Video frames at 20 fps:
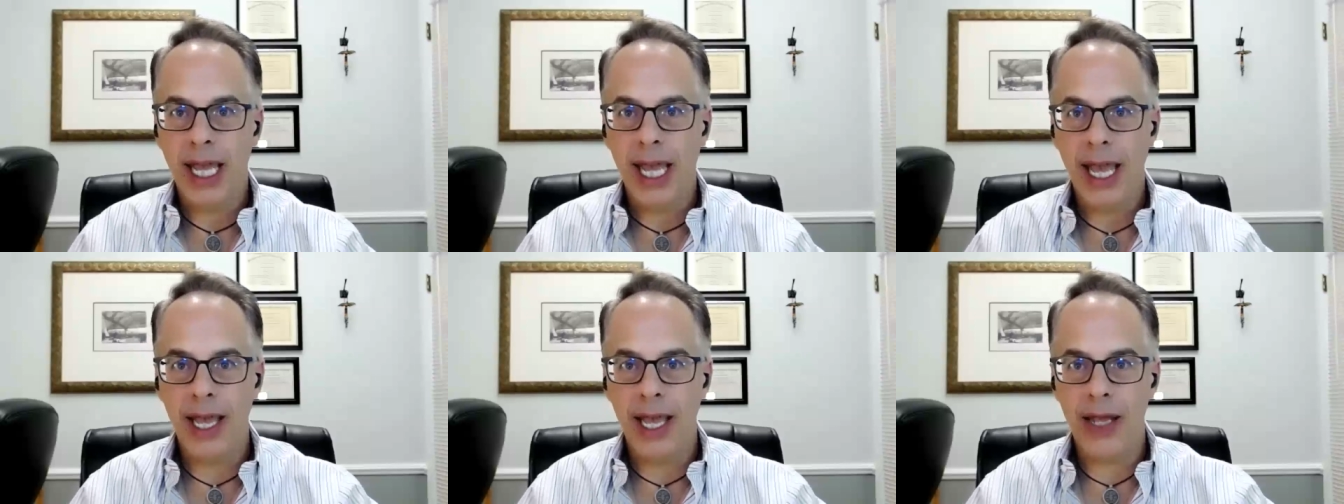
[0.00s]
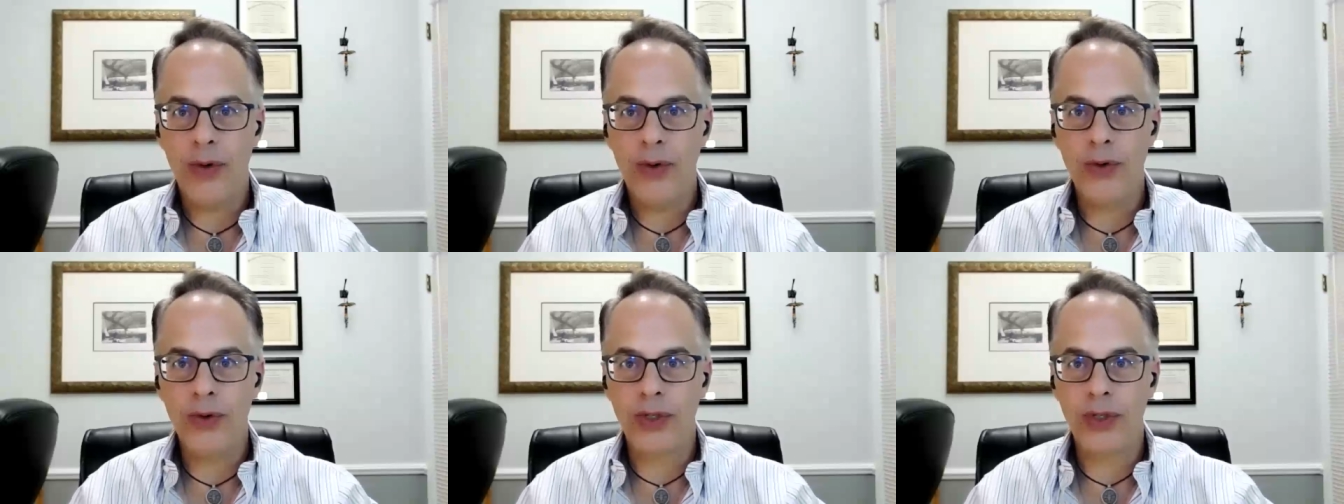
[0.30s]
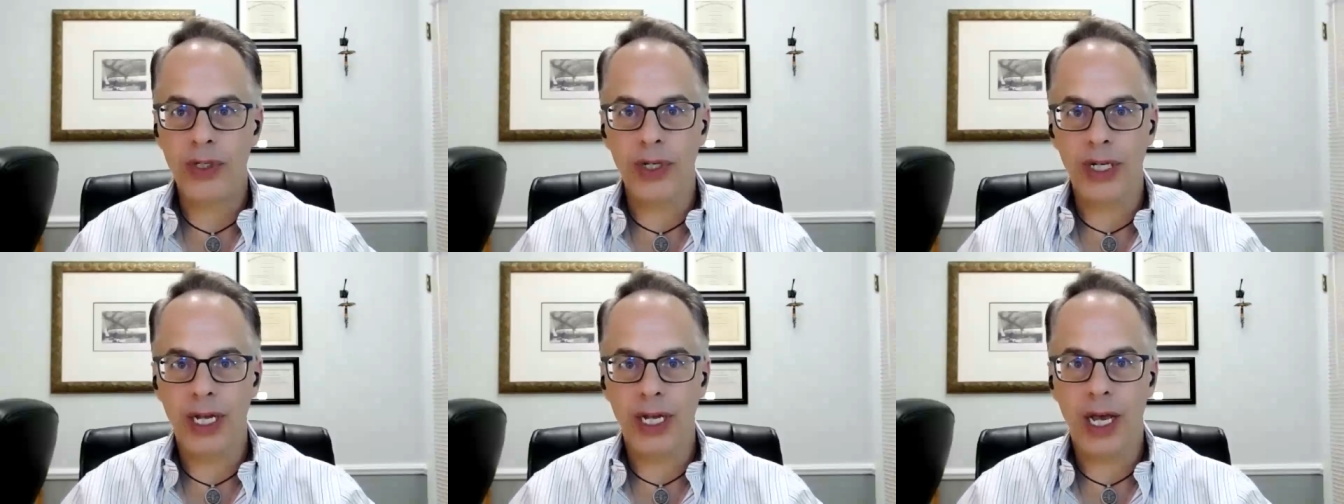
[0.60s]
at who's
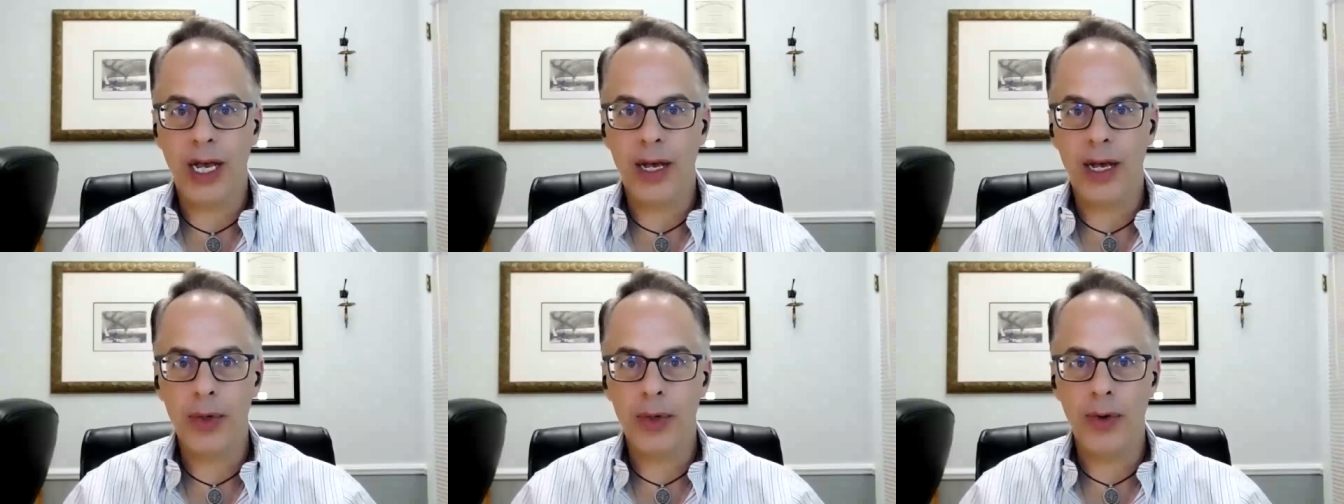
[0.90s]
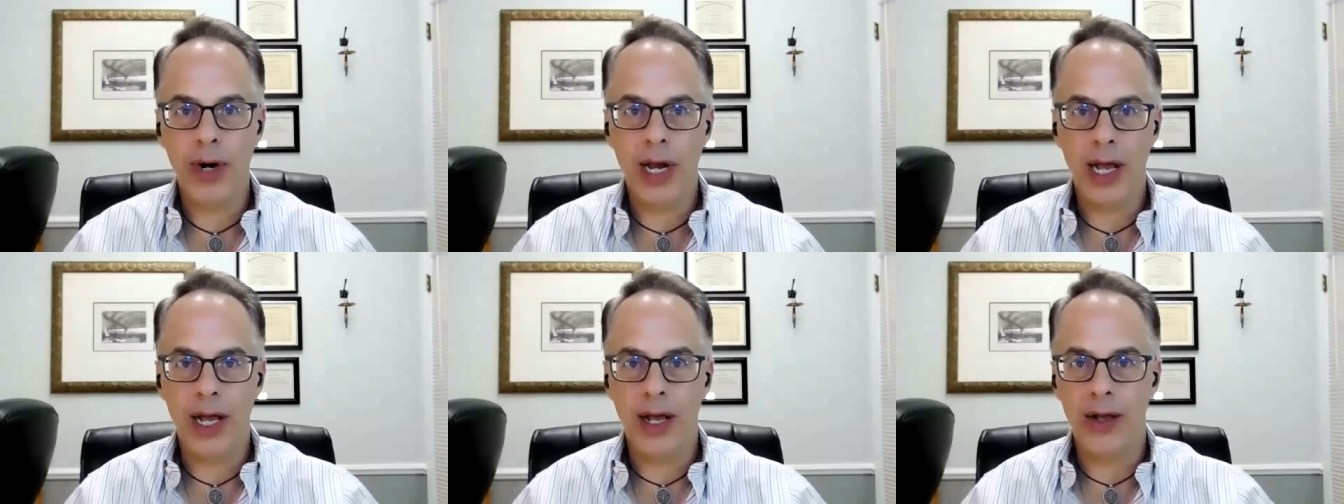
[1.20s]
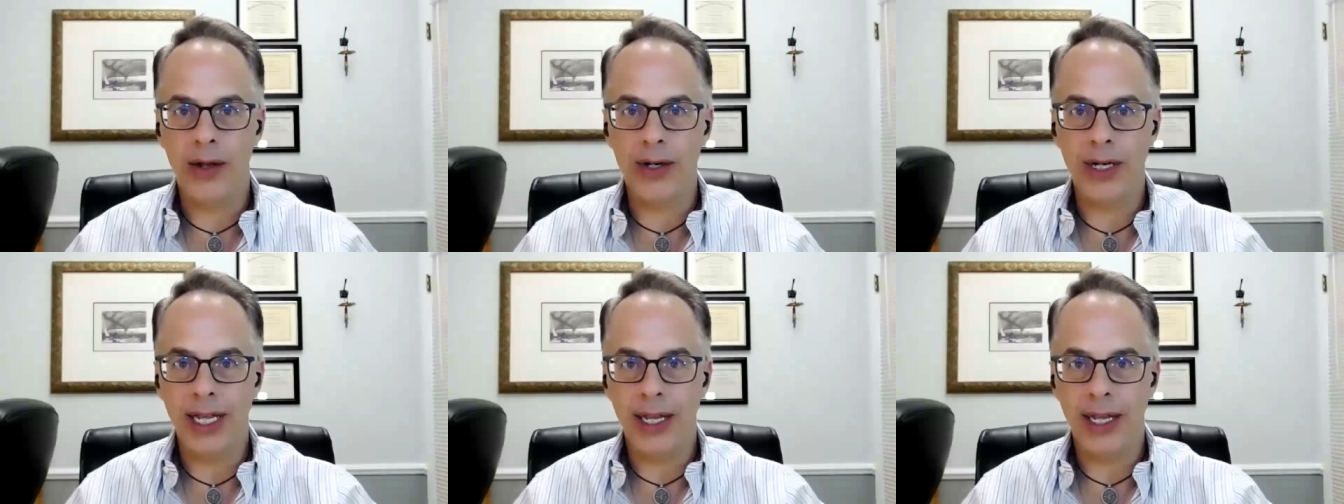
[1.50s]
going to come
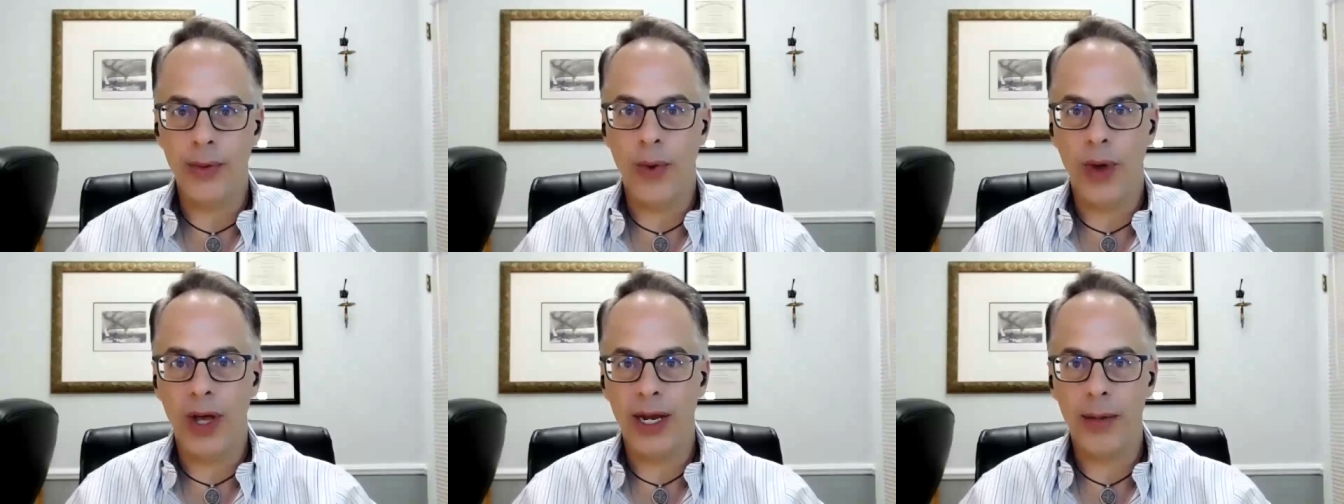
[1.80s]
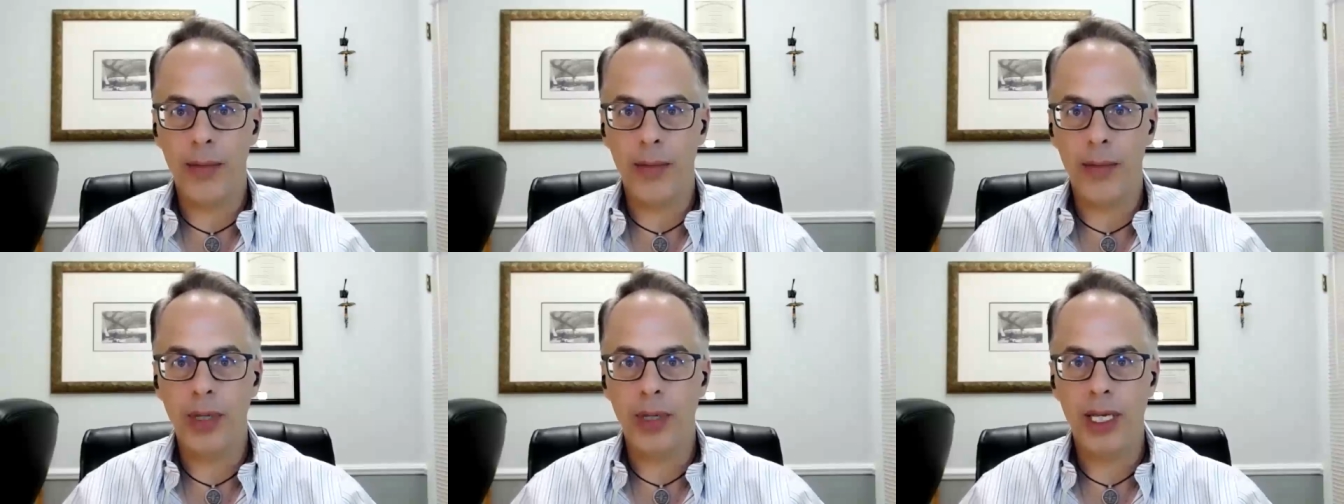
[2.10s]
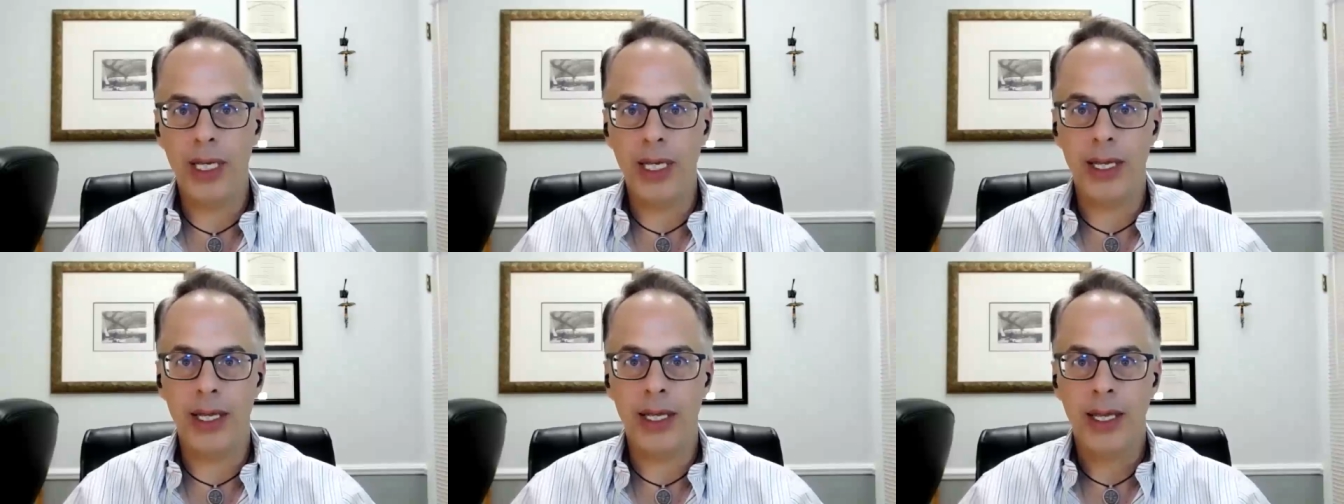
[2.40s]
around and want to
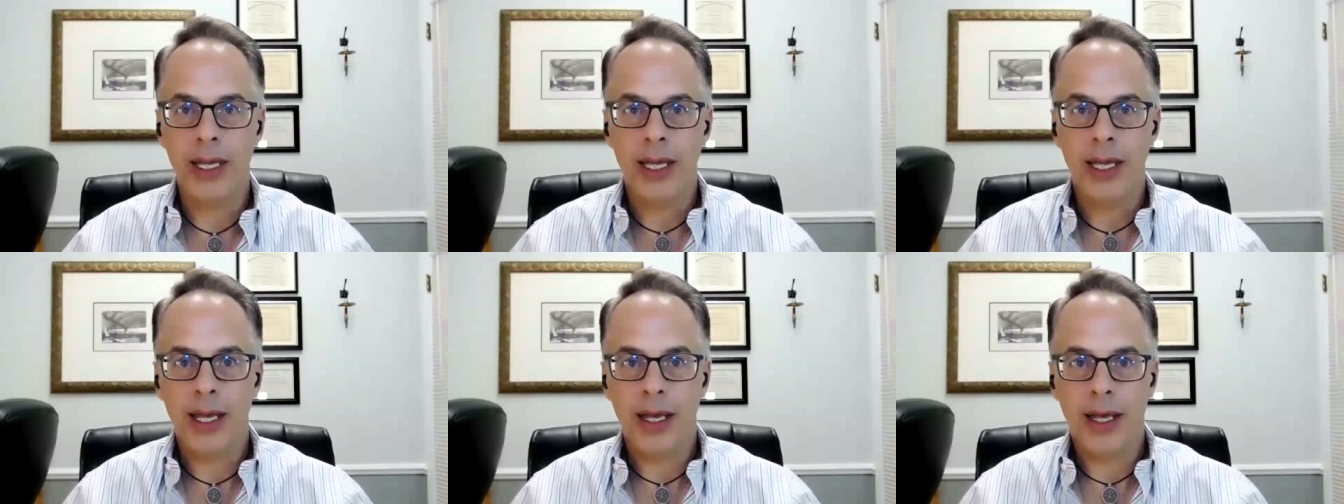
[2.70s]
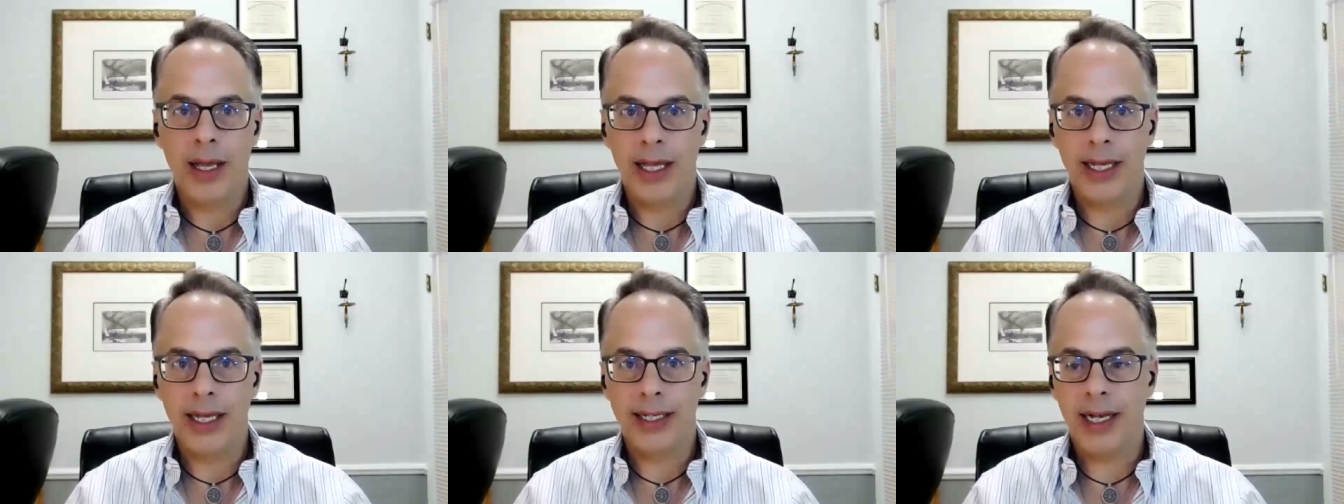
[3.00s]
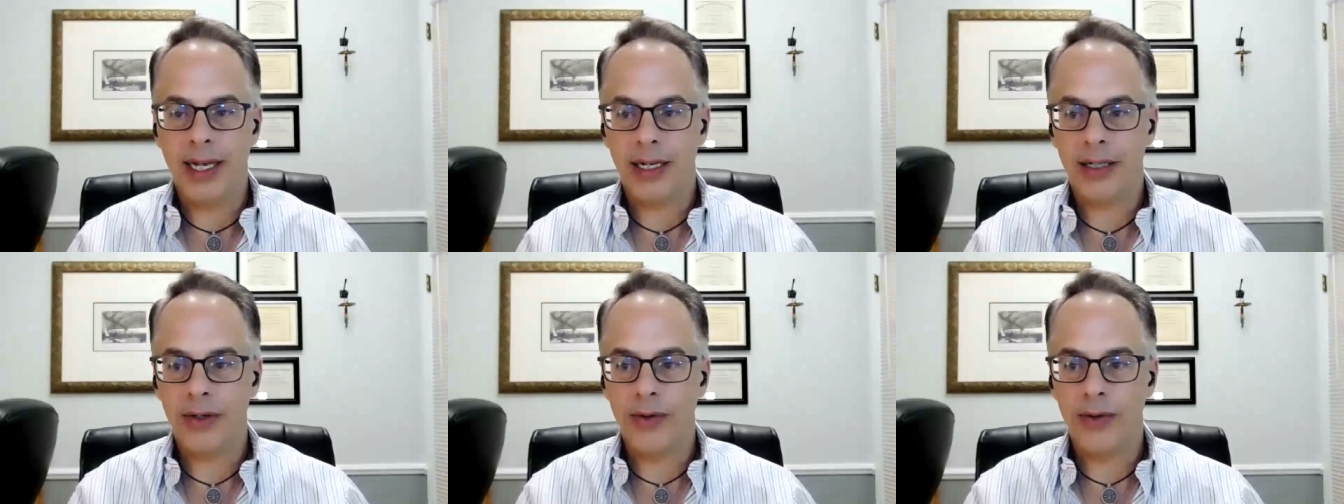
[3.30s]
be, like
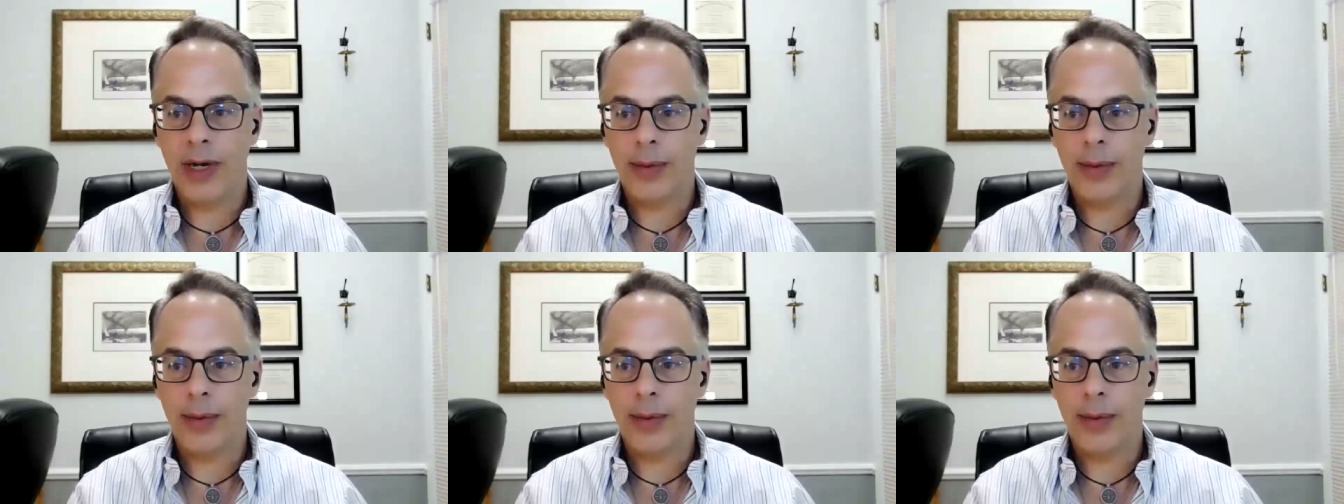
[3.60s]
Dr.